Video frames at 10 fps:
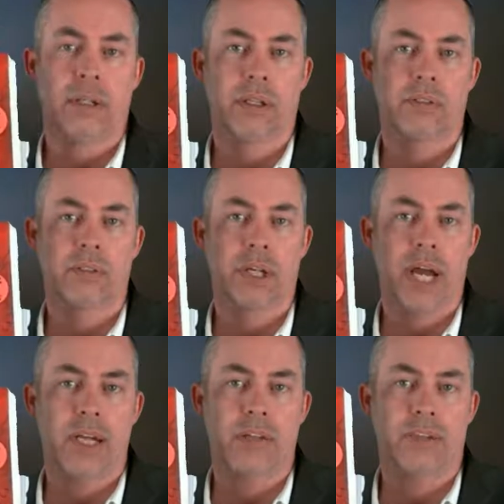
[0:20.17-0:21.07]
It's the
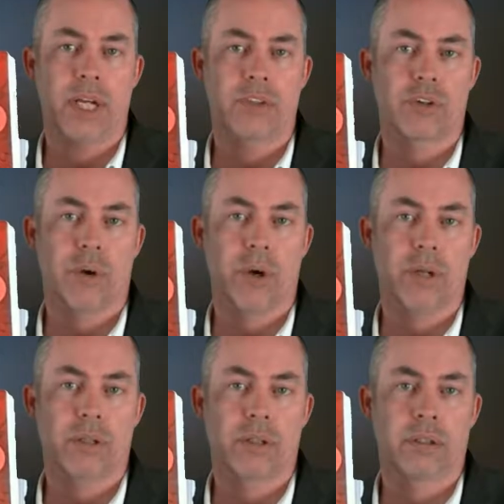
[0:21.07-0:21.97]
United States
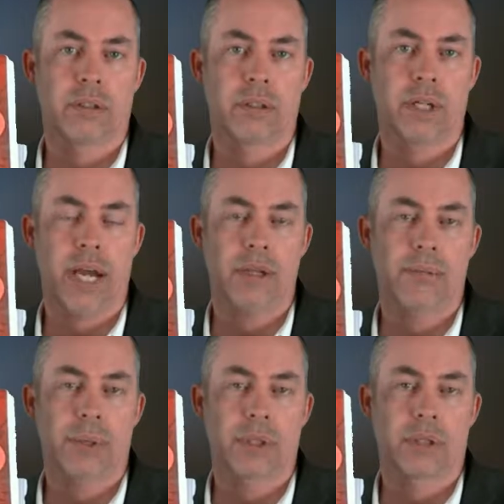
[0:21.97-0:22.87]
Coin
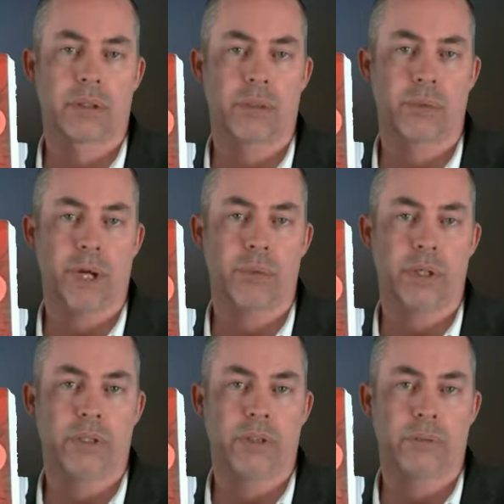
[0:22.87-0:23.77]
Guidebook, the red
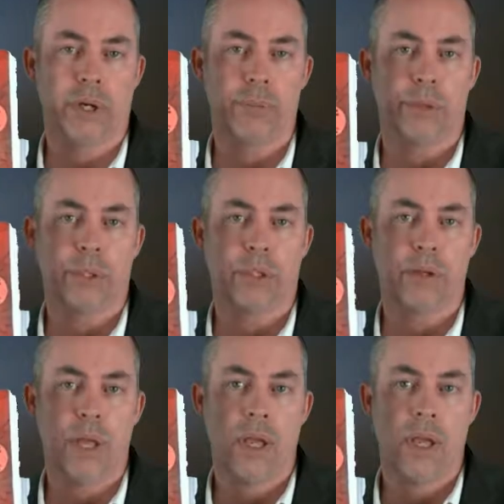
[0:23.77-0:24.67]
one, the red book.
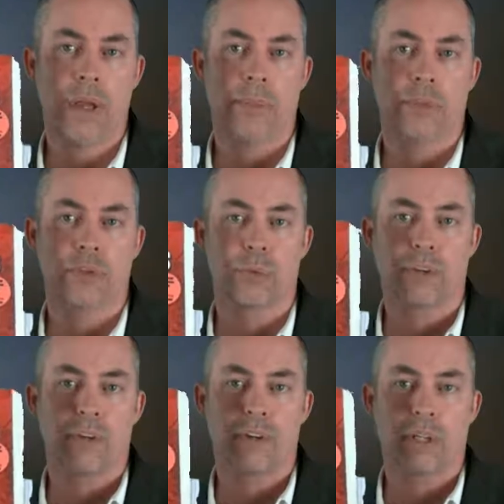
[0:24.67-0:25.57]
But
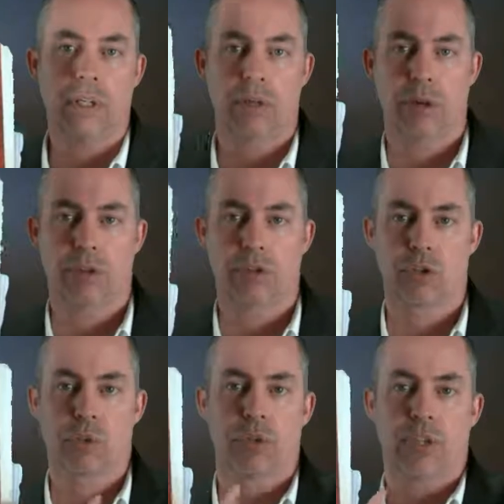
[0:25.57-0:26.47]
specifically you notice
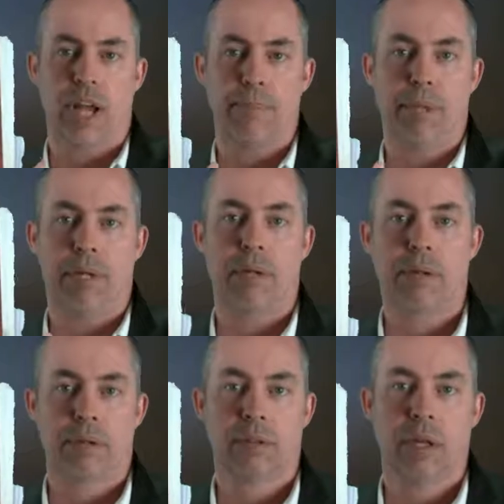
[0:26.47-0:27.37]
this one's a lot
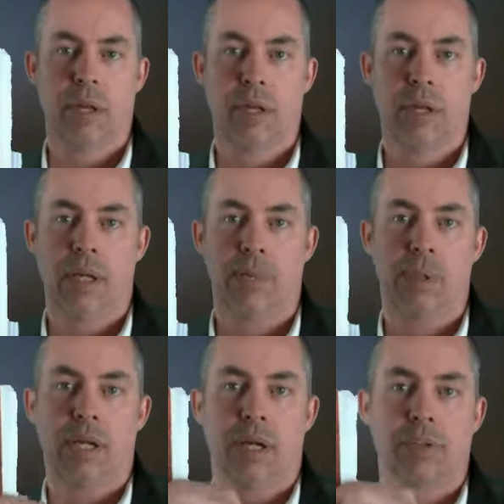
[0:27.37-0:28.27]
bigger
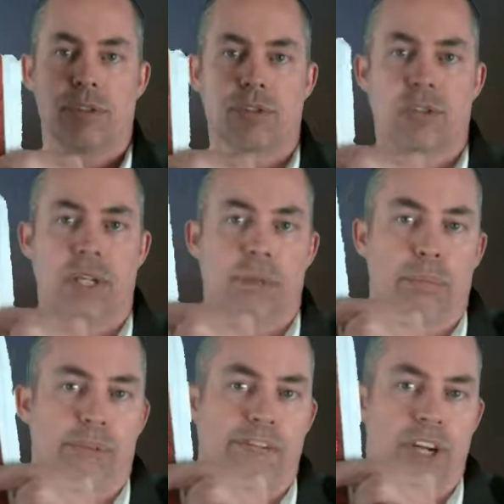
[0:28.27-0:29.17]
because it's the
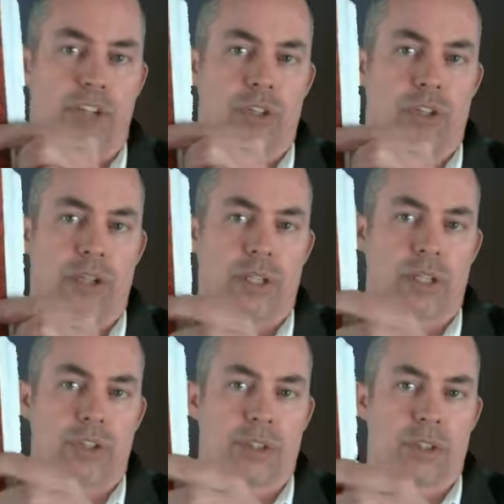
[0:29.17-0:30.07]
professional
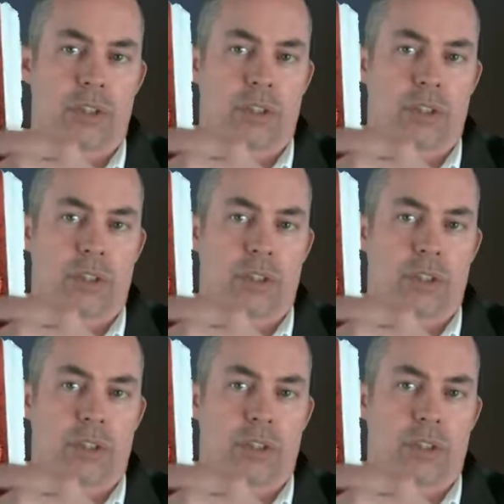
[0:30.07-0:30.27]
edition.